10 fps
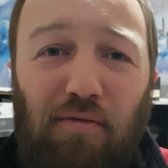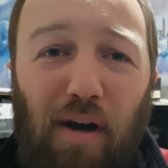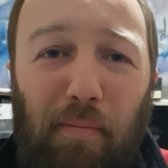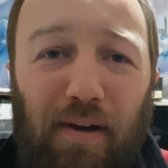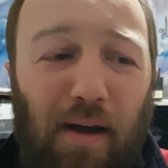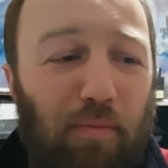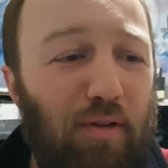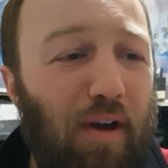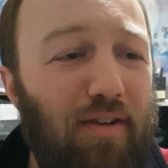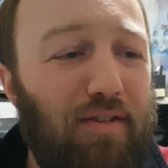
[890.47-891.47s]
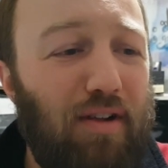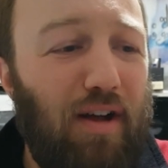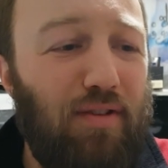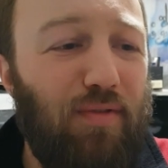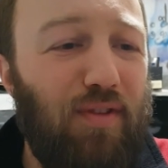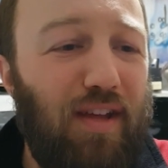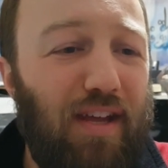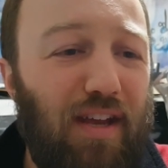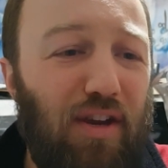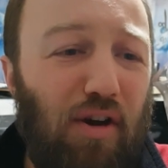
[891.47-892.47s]
wrapping up the grain to glass for
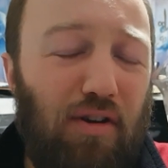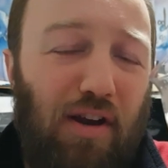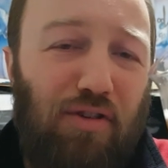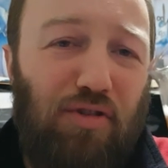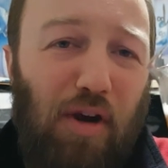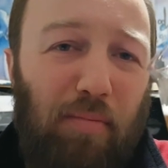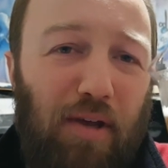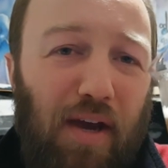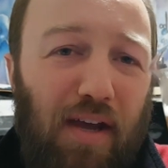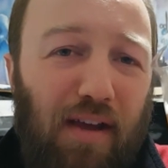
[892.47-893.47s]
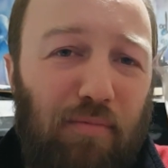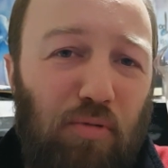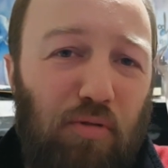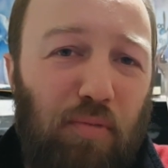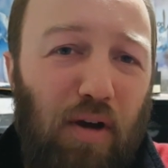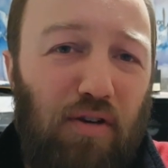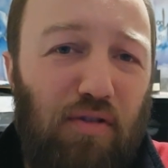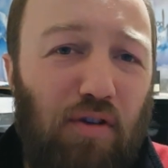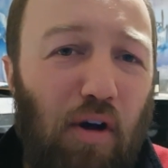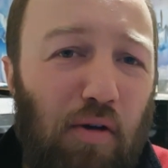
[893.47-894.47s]
the coconut ShyPA as brewed by
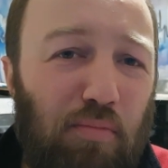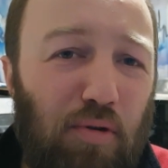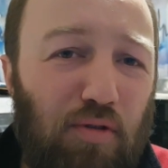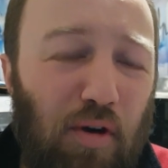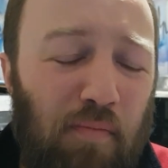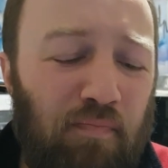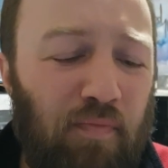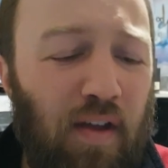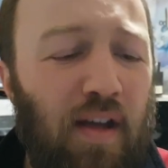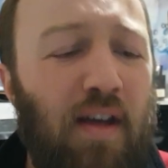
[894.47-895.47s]
new to homebrew Tom.